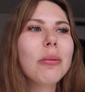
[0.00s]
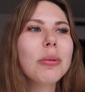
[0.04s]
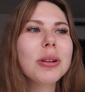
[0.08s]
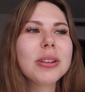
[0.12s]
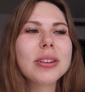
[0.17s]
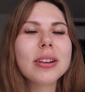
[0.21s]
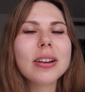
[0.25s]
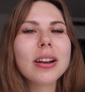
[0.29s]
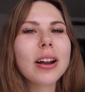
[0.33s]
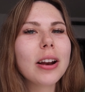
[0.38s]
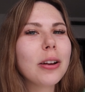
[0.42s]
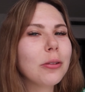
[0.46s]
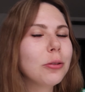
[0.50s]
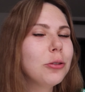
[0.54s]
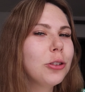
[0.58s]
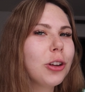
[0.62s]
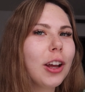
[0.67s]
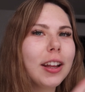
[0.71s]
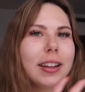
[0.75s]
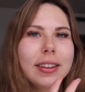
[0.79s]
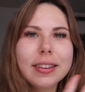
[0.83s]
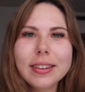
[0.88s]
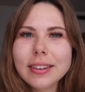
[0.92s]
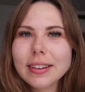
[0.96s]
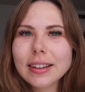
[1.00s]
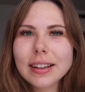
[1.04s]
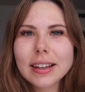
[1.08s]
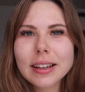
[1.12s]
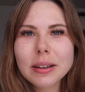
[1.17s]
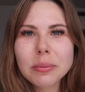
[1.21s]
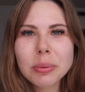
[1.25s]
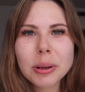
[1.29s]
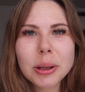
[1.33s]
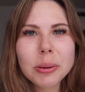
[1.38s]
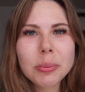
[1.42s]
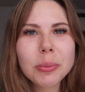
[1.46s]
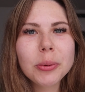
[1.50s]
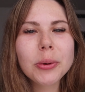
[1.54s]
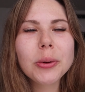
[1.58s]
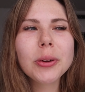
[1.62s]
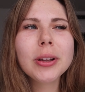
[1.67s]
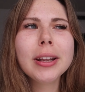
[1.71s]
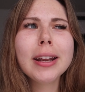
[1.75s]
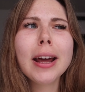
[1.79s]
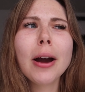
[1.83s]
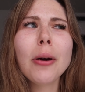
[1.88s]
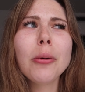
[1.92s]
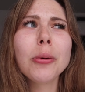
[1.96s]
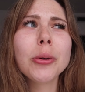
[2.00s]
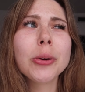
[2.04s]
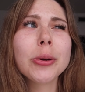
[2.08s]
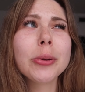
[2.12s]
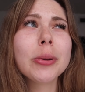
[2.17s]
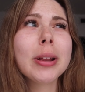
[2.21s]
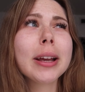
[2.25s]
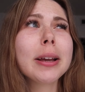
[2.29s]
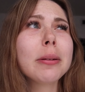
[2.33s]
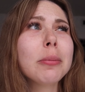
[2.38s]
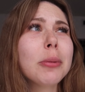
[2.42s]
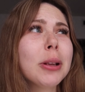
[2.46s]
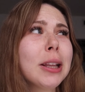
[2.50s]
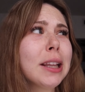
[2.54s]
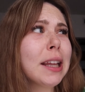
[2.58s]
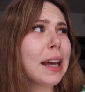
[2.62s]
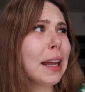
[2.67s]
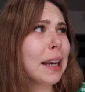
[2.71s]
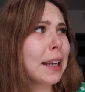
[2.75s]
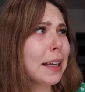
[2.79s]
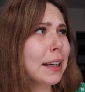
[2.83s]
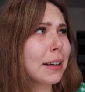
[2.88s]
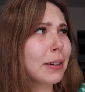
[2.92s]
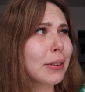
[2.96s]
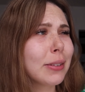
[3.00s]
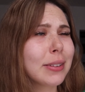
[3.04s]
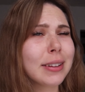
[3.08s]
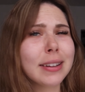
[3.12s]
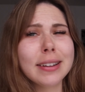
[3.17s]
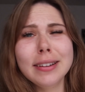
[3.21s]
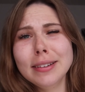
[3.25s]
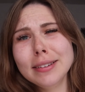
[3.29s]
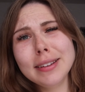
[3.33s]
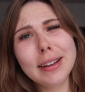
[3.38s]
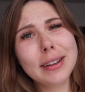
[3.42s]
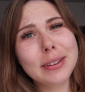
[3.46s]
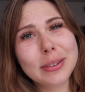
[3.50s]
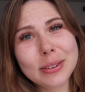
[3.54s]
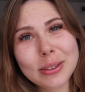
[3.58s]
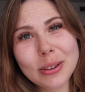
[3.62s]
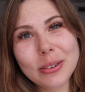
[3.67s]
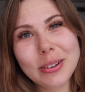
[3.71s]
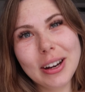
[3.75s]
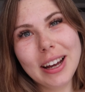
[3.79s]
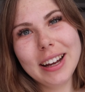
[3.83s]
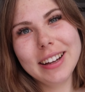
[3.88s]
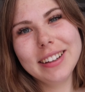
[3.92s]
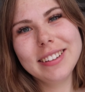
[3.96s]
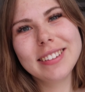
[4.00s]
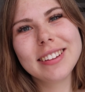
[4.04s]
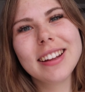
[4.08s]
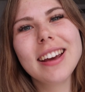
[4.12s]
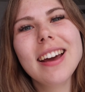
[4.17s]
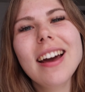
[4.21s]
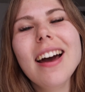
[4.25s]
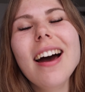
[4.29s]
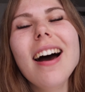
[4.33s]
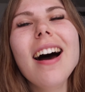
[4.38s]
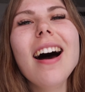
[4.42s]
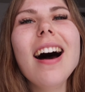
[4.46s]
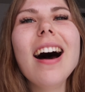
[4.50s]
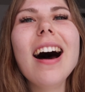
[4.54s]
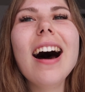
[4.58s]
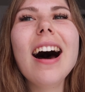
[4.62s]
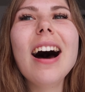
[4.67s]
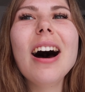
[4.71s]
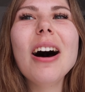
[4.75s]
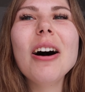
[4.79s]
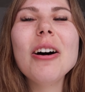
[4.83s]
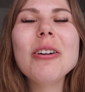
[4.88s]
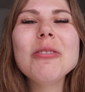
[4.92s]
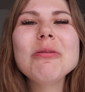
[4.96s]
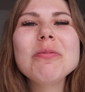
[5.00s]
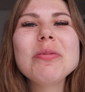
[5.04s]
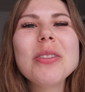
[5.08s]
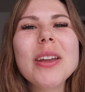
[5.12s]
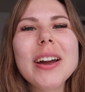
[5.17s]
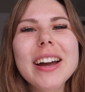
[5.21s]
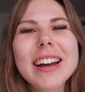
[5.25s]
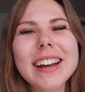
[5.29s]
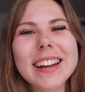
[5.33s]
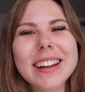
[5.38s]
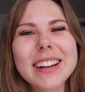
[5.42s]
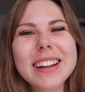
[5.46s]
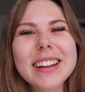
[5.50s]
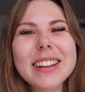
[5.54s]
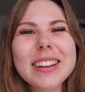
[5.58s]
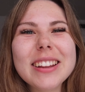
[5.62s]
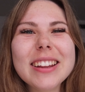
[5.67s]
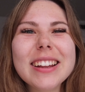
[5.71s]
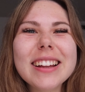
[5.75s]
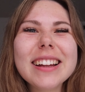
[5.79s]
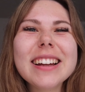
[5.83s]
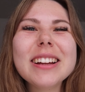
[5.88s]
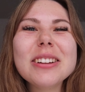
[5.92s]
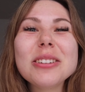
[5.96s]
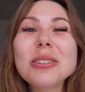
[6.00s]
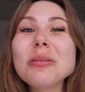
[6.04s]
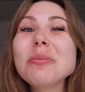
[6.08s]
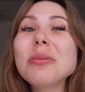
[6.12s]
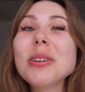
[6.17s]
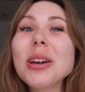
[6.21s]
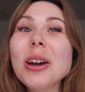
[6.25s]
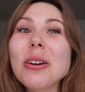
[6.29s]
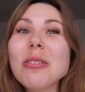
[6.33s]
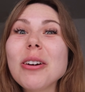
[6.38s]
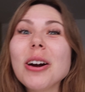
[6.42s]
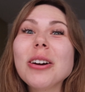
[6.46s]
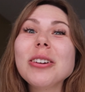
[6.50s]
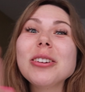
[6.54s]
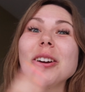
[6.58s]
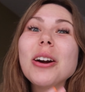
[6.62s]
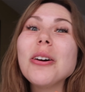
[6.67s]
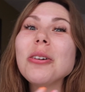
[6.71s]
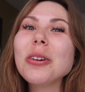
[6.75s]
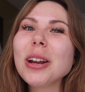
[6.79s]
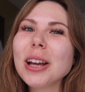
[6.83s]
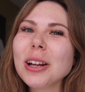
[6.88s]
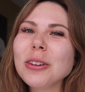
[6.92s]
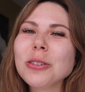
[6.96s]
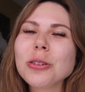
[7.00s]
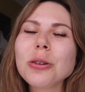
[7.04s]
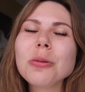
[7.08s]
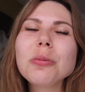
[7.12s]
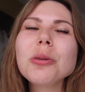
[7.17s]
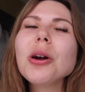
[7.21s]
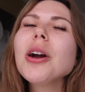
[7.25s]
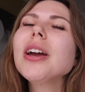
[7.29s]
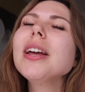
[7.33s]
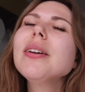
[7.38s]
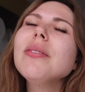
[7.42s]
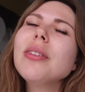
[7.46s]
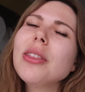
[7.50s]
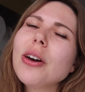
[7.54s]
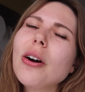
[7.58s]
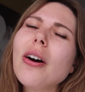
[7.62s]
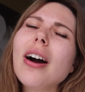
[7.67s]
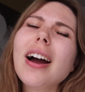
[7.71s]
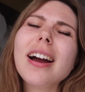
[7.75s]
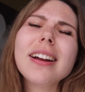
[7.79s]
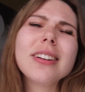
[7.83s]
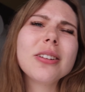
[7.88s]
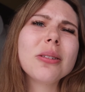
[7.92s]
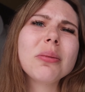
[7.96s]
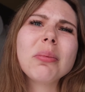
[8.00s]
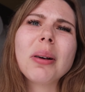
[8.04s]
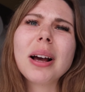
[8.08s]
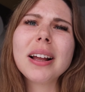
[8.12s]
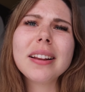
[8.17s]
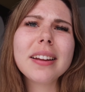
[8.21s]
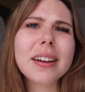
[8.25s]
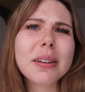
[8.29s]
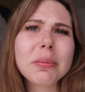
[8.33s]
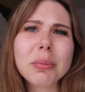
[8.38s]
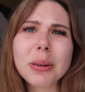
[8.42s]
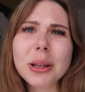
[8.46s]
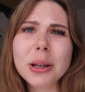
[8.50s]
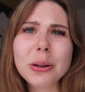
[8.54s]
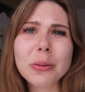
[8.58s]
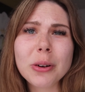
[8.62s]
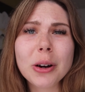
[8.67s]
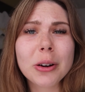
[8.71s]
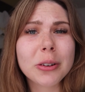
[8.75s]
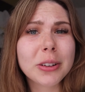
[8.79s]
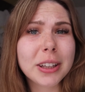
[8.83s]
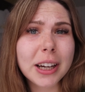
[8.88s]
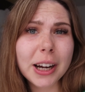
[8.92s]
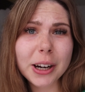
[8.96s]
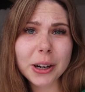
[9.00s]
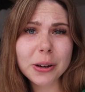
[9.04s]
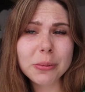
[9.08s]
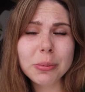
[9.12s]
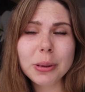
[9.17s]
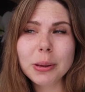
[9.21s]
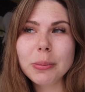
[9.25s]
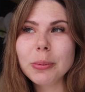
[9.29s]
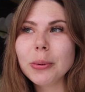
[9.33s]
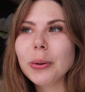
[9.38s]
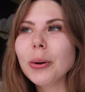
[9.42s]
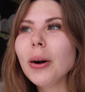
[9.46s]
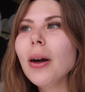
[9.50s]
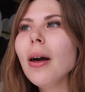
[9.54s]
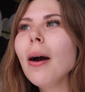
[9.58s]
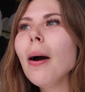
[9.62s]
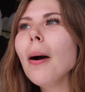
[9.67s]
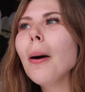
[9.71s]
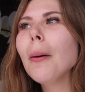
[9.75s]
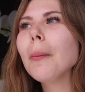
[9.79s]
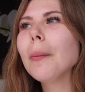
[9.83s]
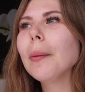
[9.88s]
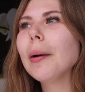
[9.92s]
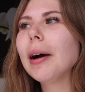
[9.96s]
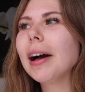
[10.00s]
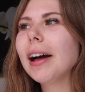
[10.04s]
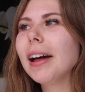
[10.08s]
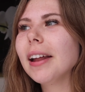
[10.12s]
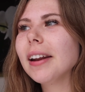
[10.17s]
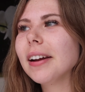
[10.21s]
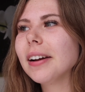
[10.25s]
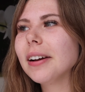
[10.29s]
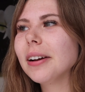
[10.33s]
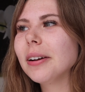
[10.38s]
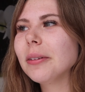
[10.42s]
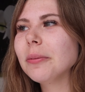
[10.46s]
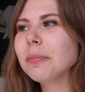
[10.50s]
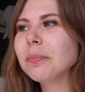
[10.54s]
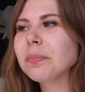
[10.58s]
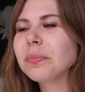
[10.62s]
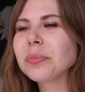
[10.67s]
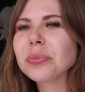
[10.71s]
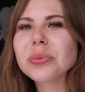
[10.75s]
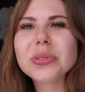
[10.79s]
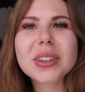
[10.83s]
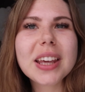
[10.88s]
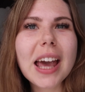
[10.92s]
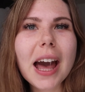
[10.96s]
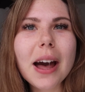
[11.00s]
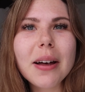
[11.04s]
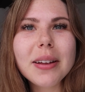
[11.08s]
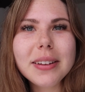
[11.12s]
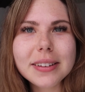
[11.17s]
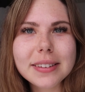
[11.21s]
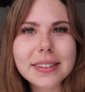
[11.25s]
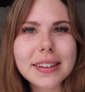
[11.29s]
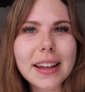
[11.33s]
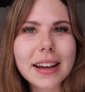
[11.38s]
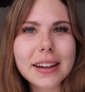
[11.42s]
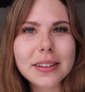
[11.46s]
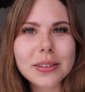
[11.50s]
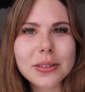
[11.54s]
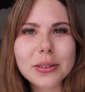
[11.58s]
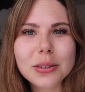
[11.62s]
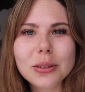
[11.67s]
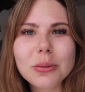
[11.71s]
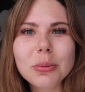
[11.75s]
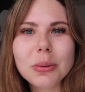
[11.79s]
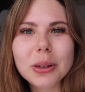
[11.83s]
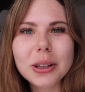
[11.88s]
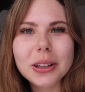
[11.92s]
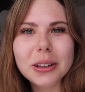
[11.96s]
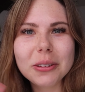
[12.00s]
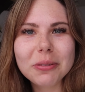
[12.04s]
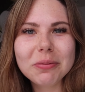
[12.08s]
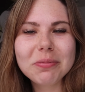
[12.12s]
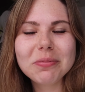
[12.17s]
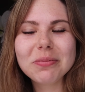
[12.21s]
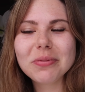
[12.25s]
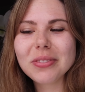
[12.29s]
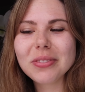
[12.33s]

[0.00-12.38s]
it's a lot of Gen Z people and now we're like millennials, and it's like so nice to be around your own age, even though I don't mind like being around younger people, but yeah, it's nice to be